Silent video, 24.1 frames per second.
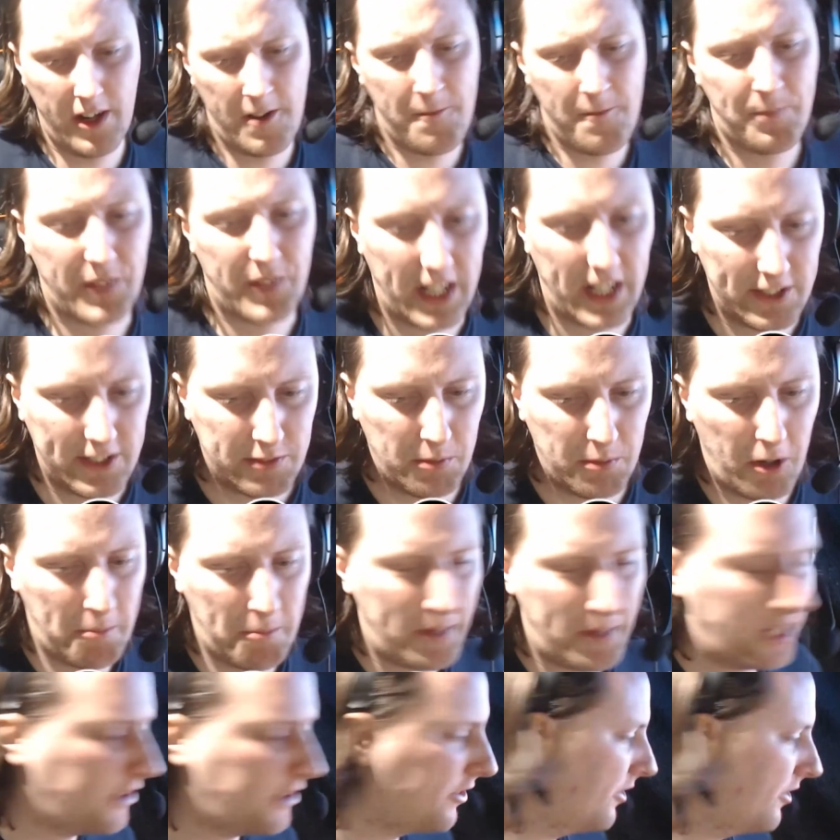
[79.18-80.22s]
It's more
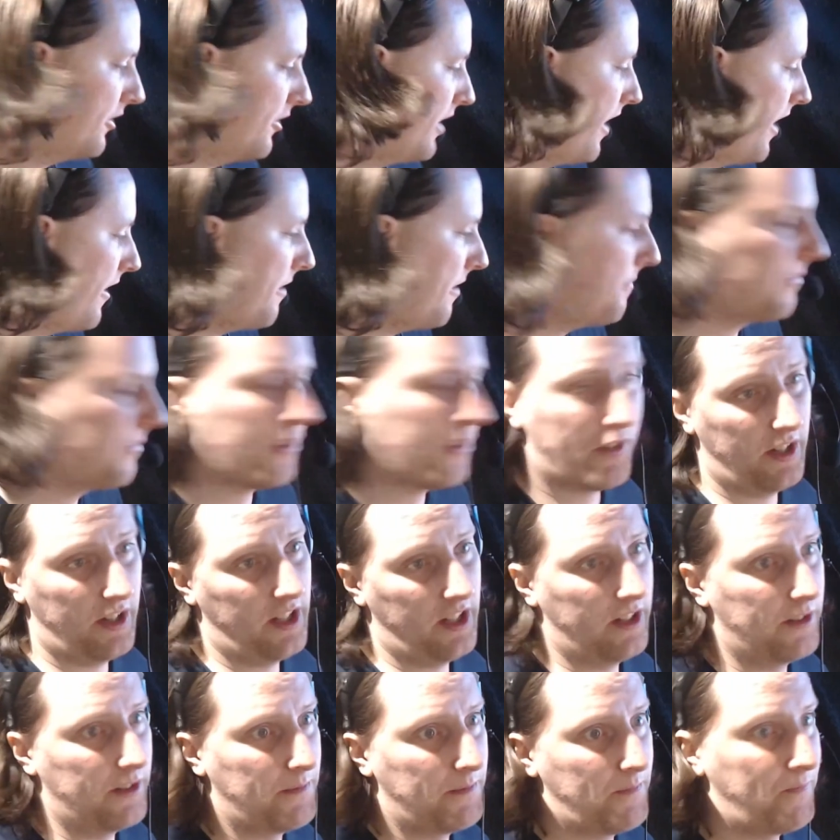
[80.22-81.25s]
peach than cherry. It's really good.
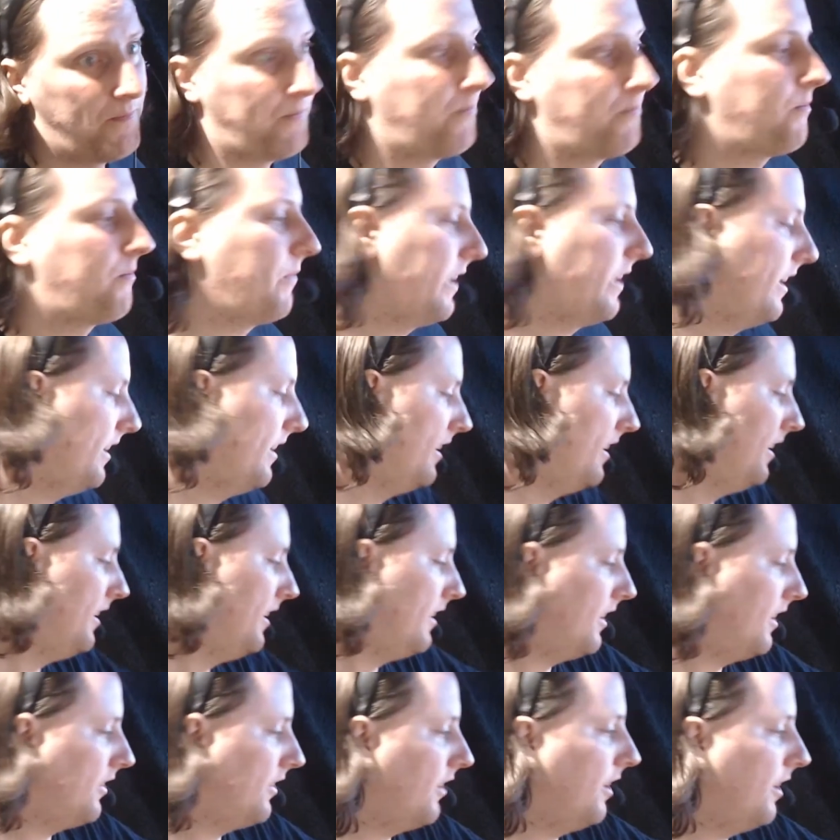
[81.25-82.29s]

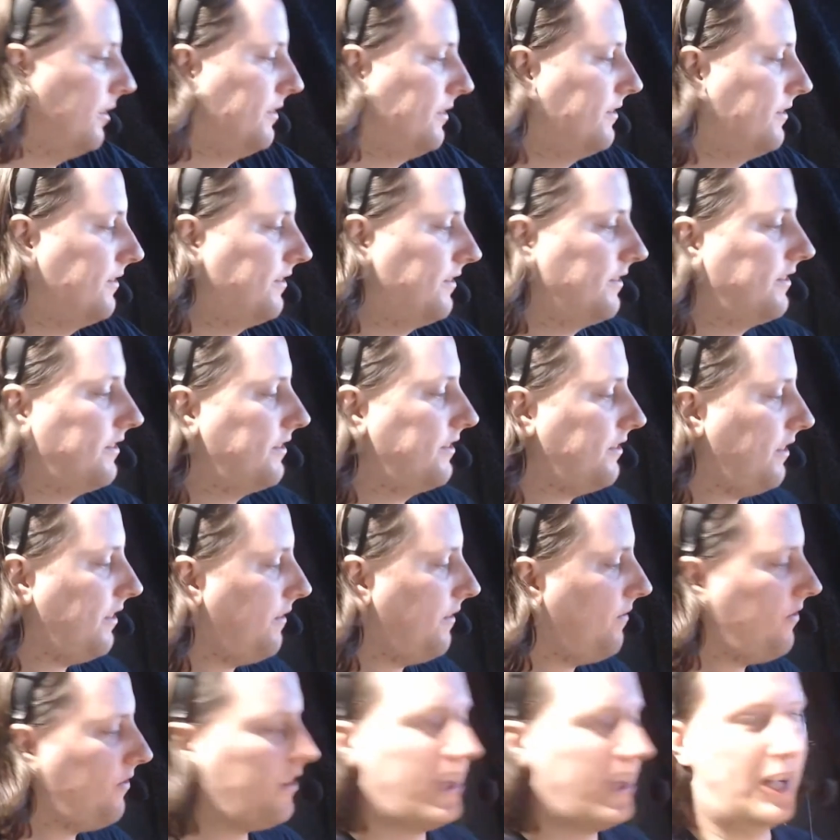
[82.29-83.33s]
So,
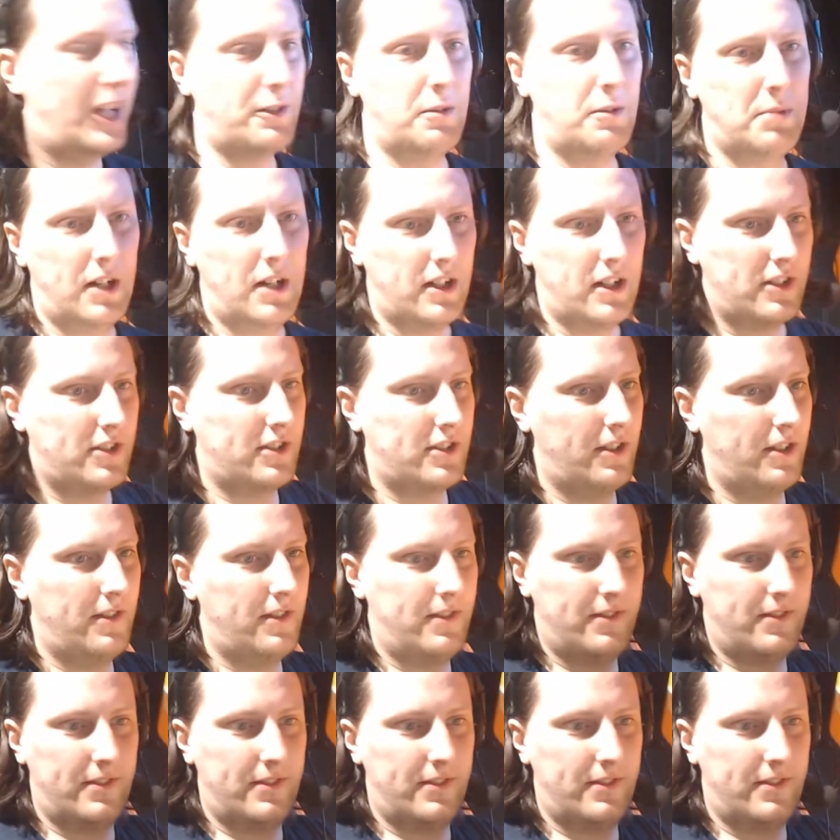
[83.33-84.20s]
actual box.